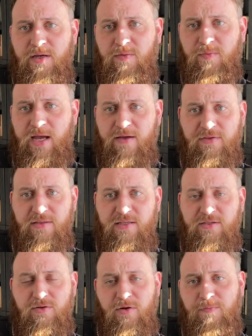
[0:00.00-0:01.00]
we have to
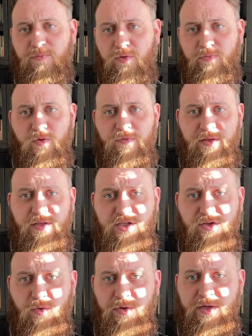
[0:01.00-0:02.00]
then start removing
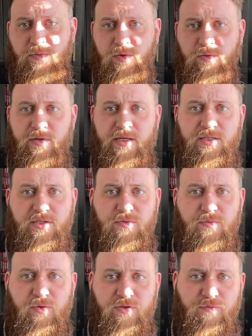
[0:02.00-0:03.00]
these thorny rootlets
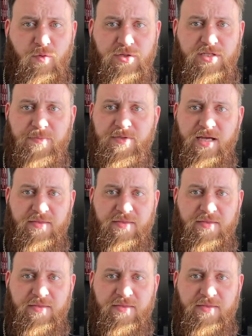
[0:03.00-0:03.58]
with forceps,